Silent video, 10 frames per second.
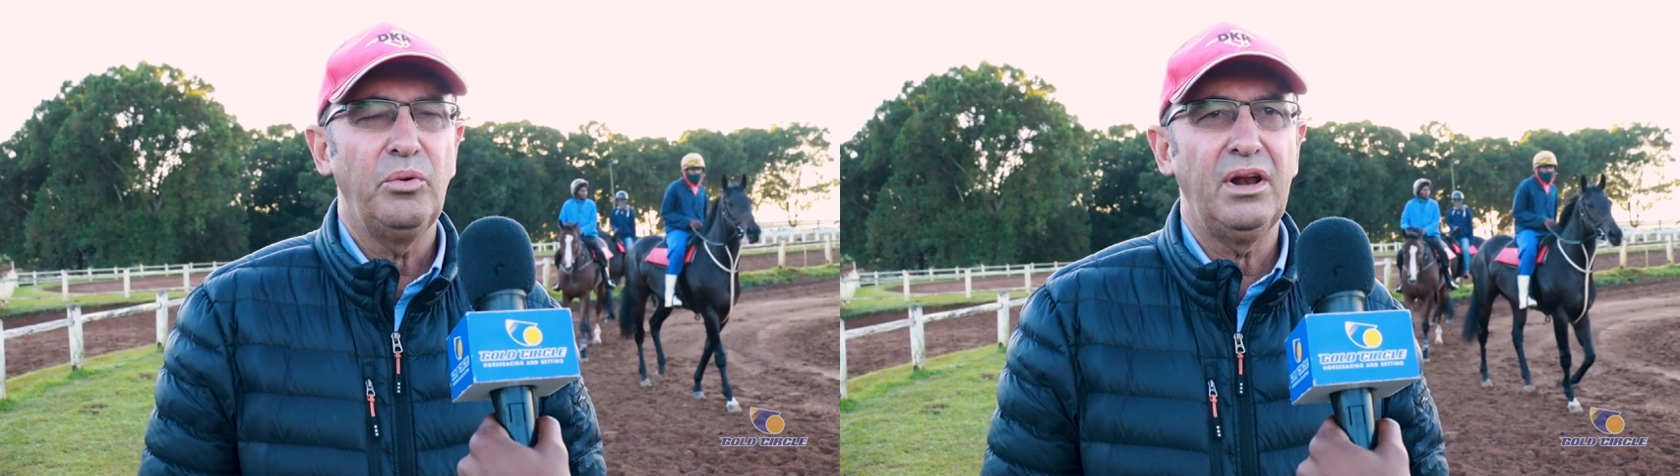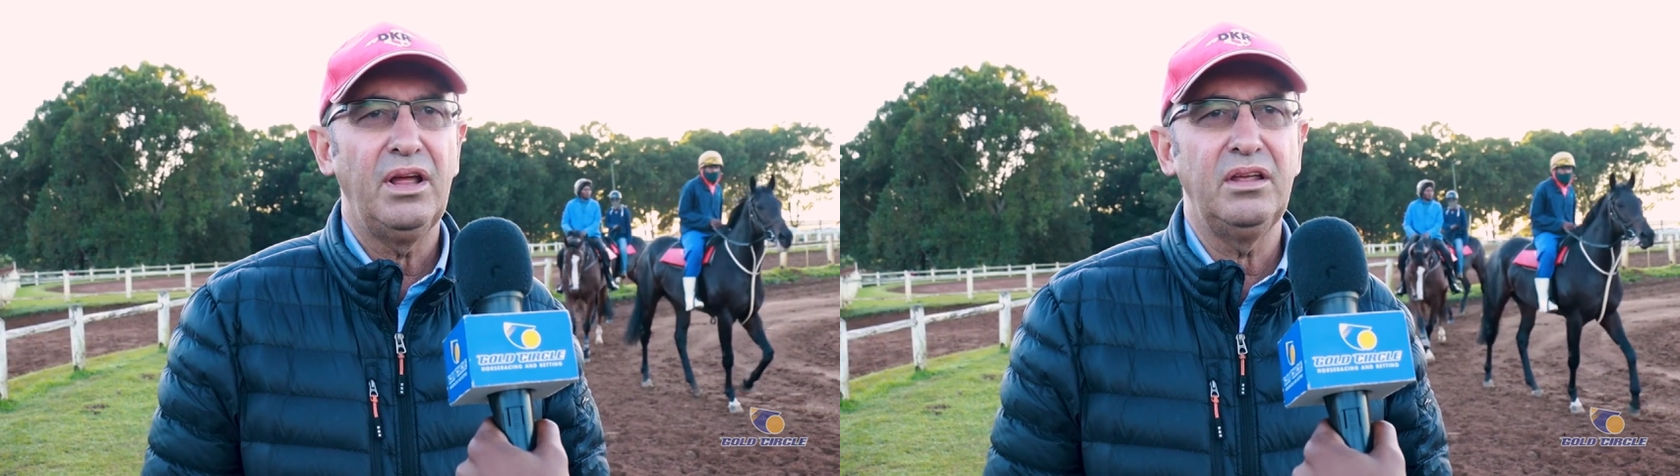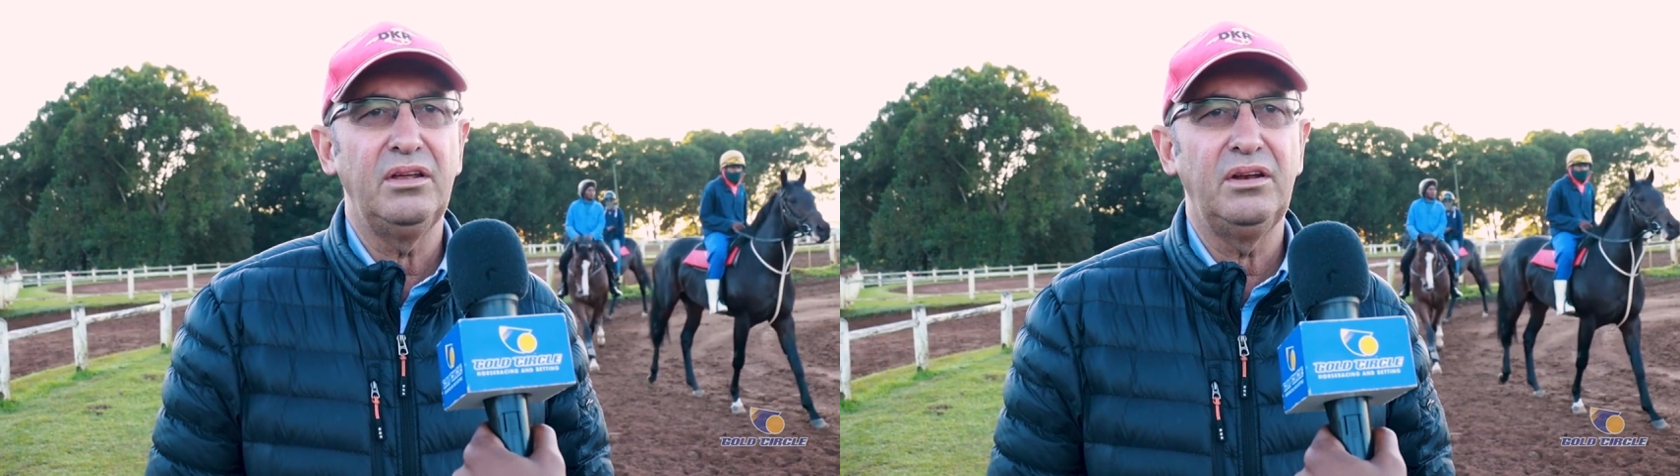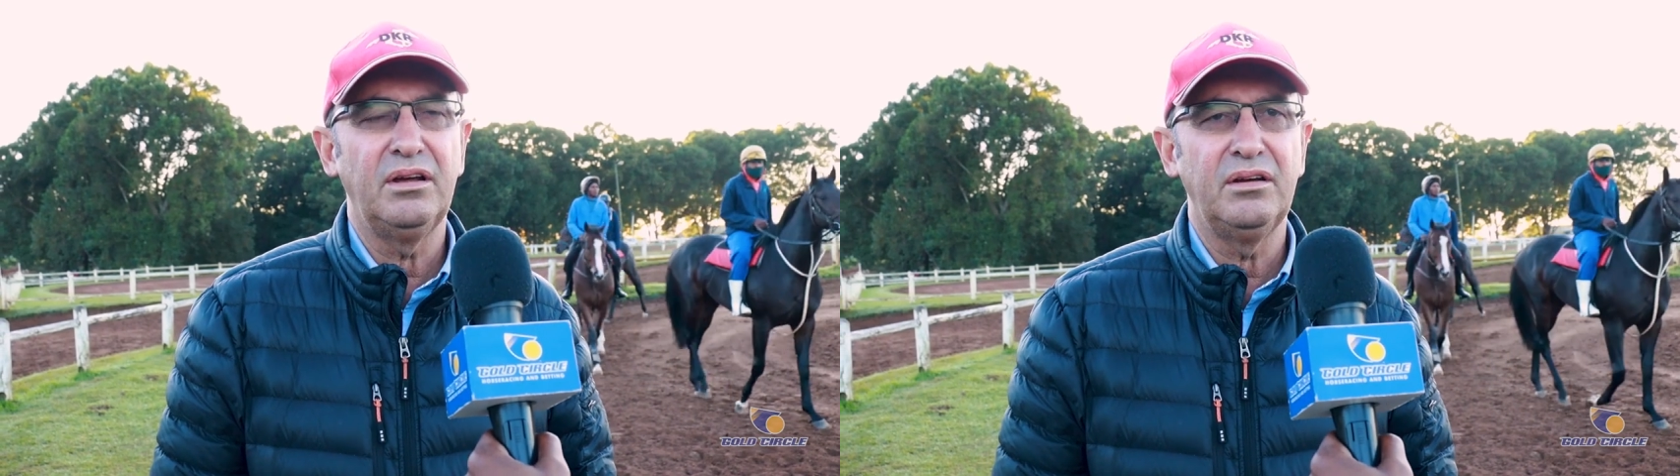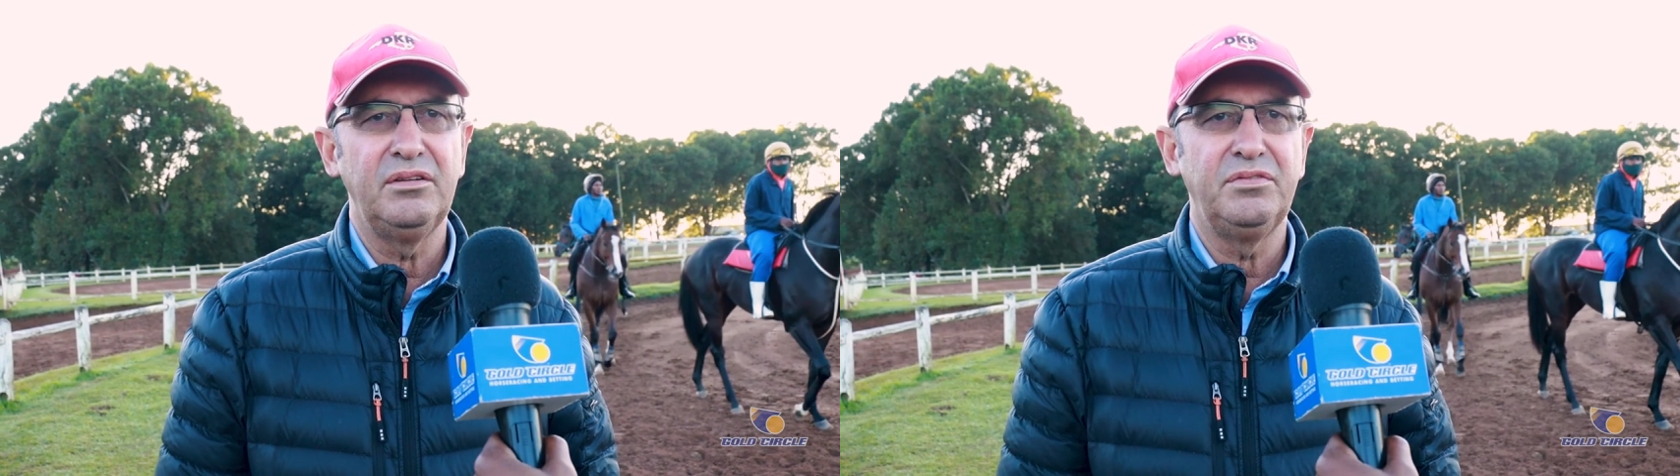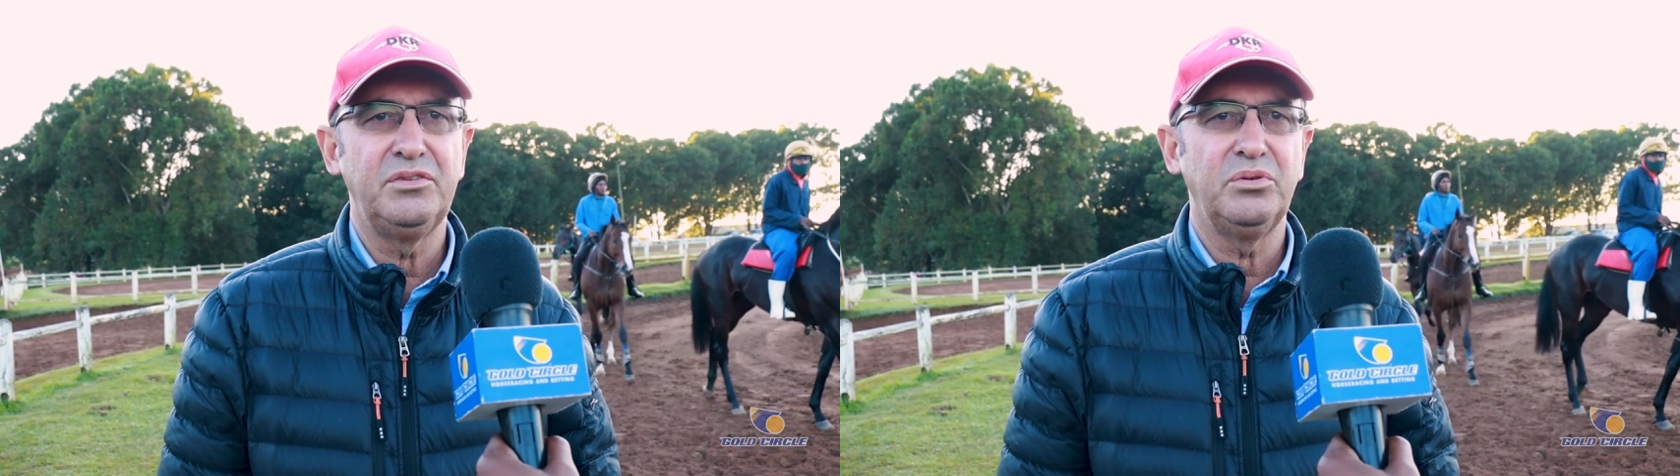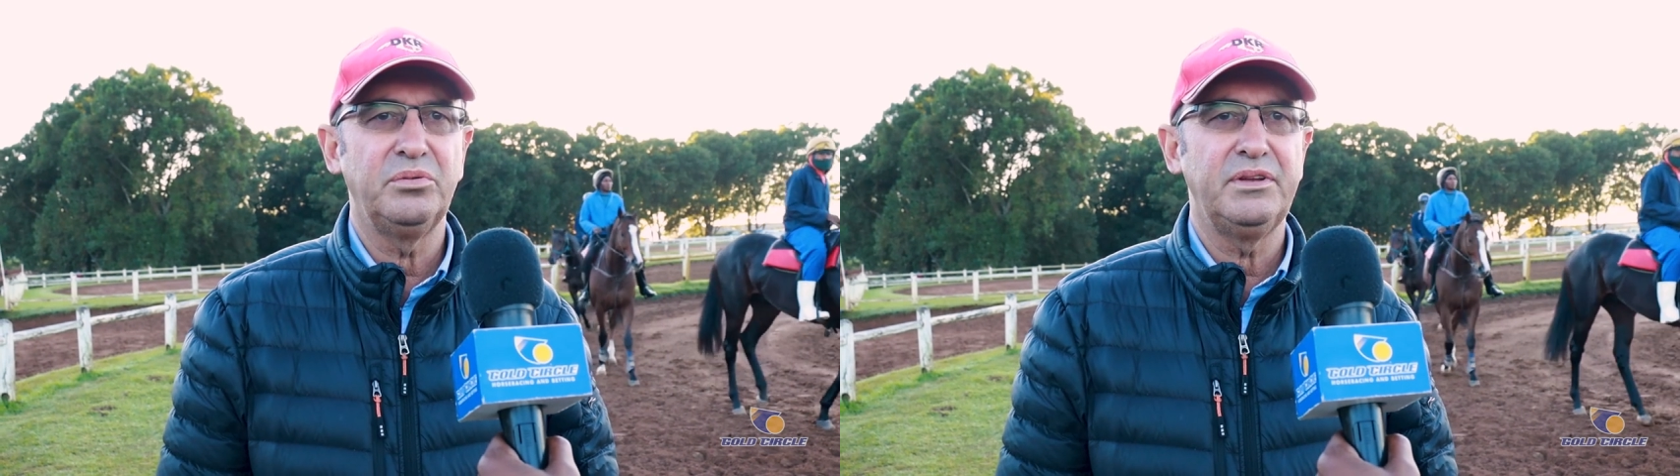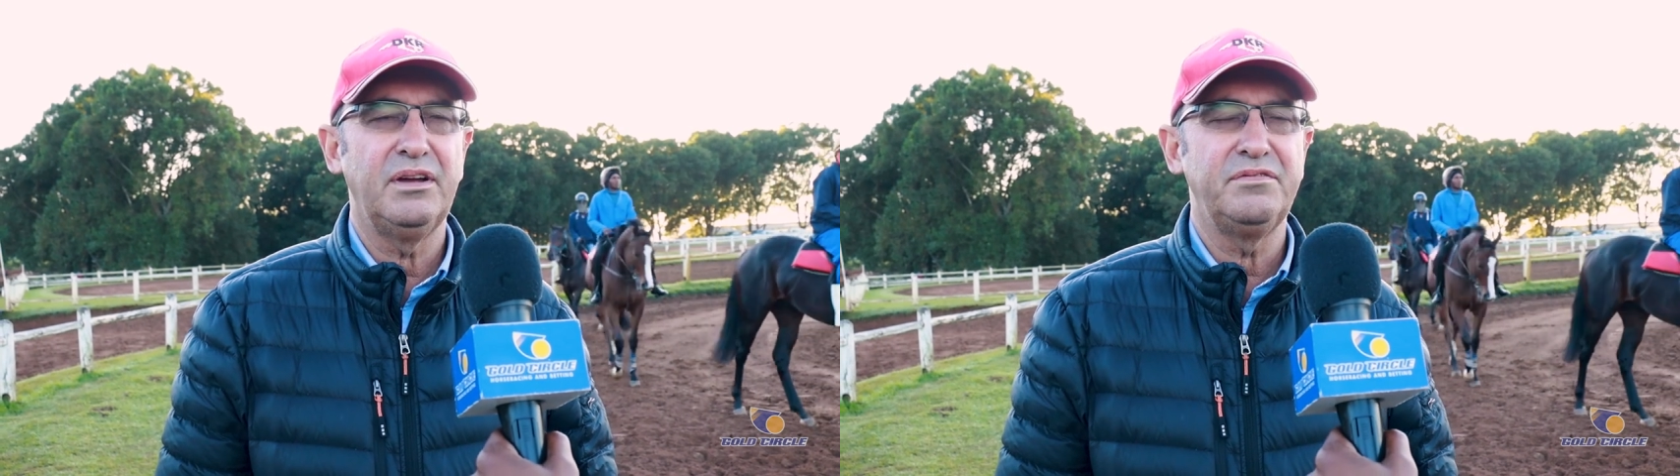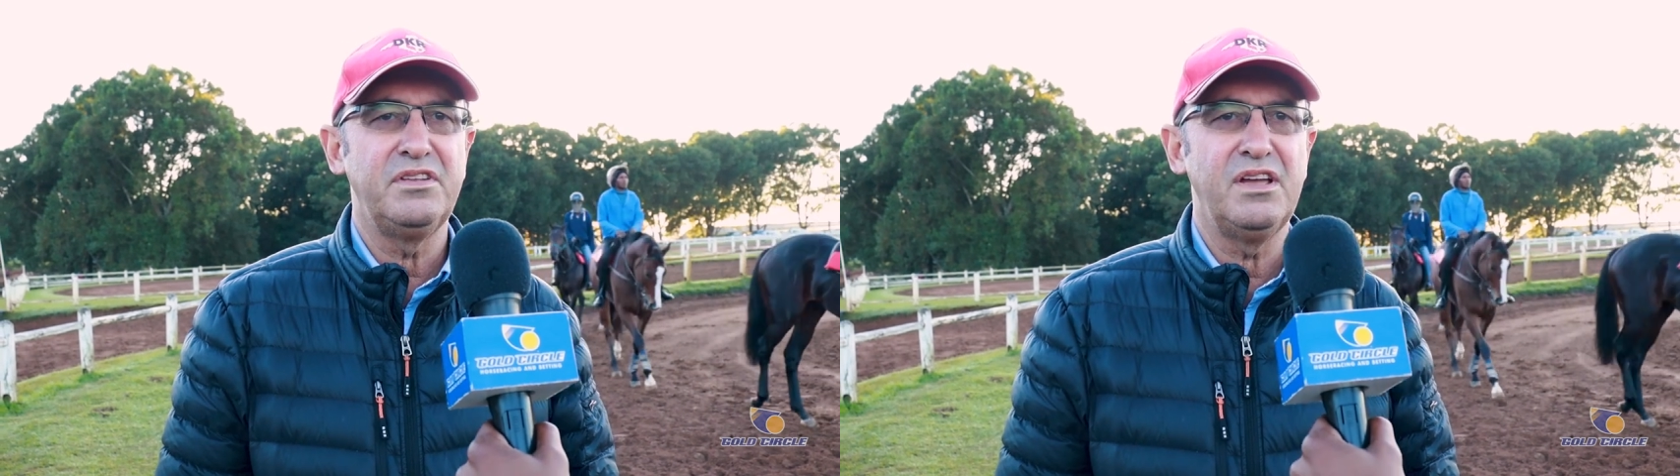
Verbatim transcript: Well, uh, you know, if you talk, with, I've,